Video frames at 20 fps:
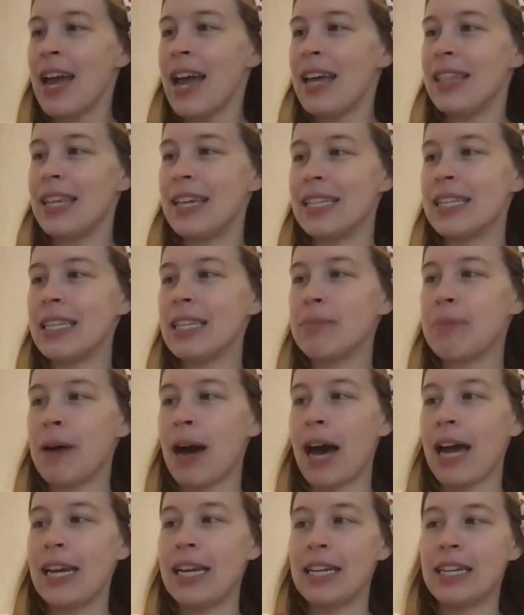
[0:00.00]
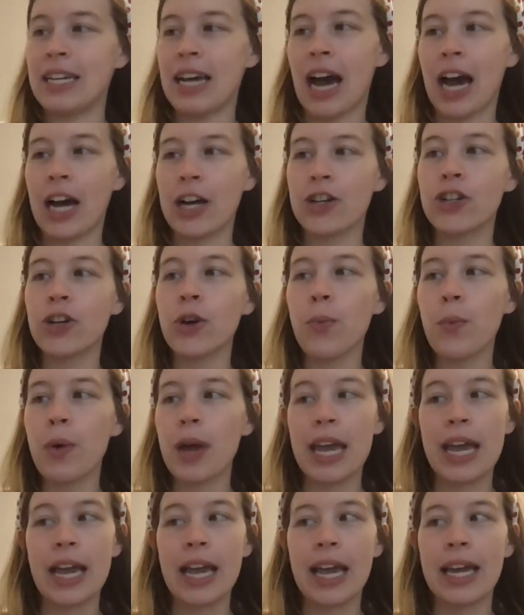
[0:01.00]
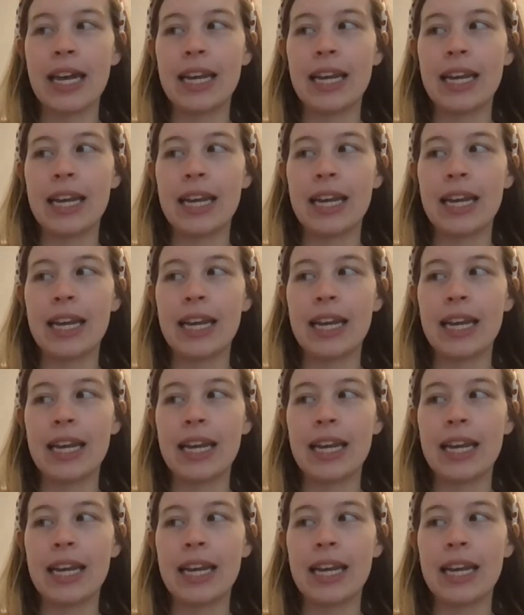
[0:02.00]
This is by Natasha Wing,